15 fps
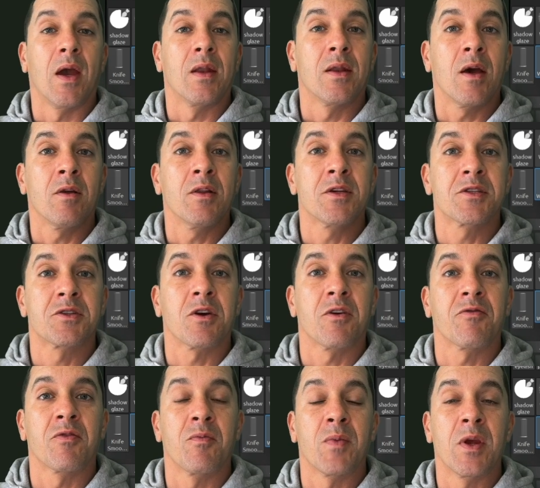And now let's
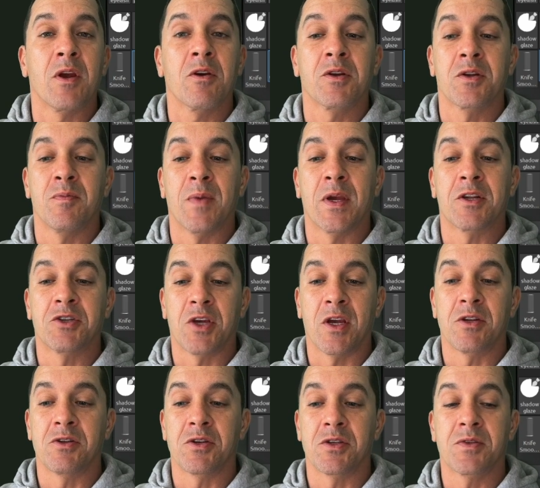start from here to make
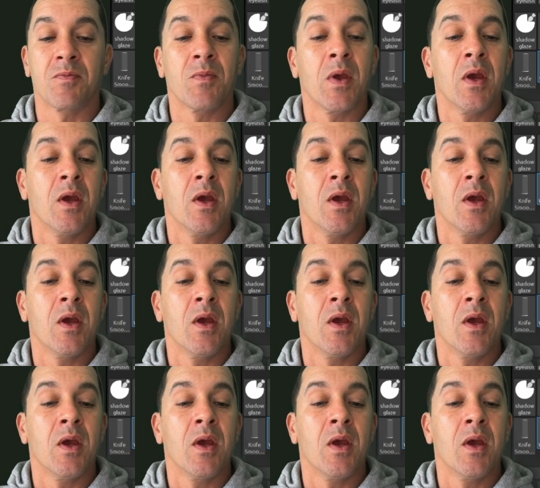changes.